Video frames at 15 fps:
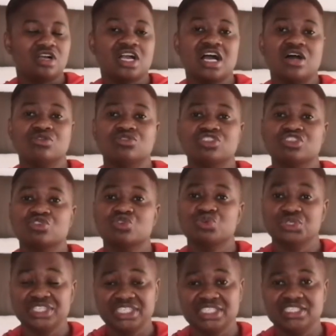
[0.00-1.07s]
couch
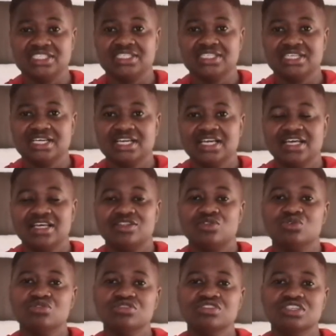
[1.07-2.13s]
cushions.
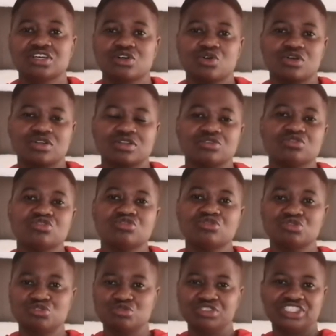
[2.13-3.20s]
Those
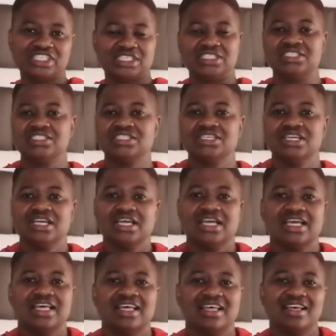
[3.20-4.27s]
cushions,
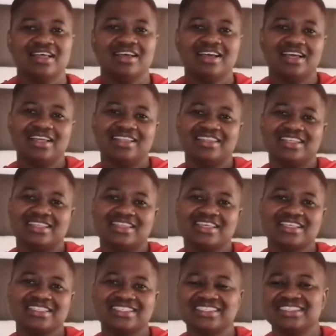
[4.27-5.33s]
the
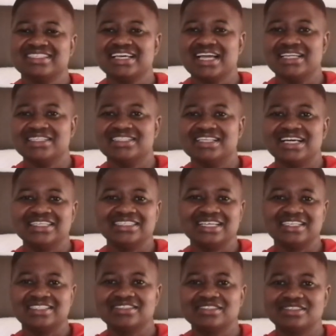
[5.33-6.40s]
things inside, they are
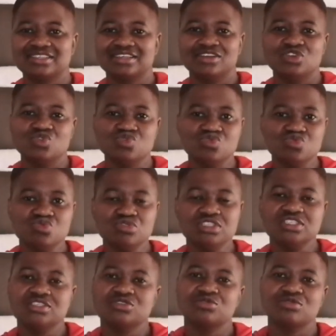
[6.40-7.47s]
just
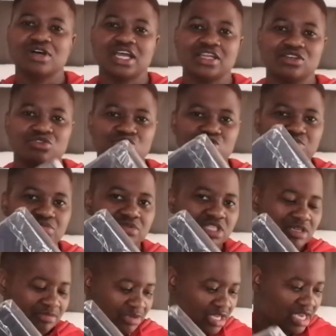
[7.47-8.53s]
loose, so I need to put
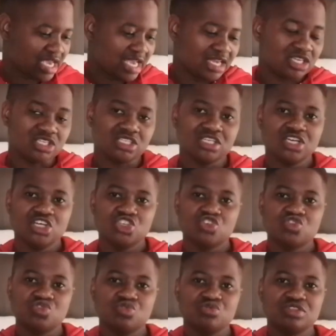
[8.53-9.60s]
them here and
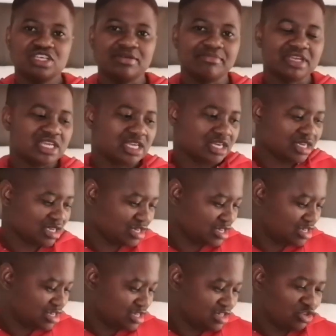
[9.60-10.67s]
sew them in
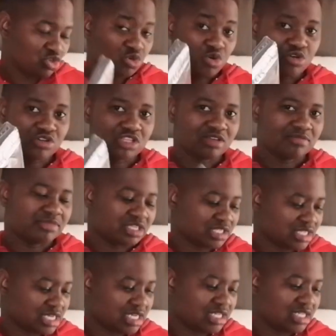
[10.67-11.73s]
to lock them
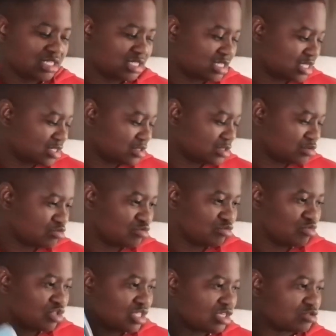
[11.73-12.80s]
inside these things.
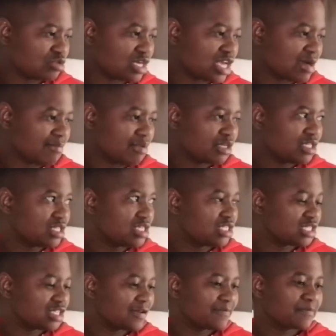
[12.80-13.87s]
So that's why I bought this.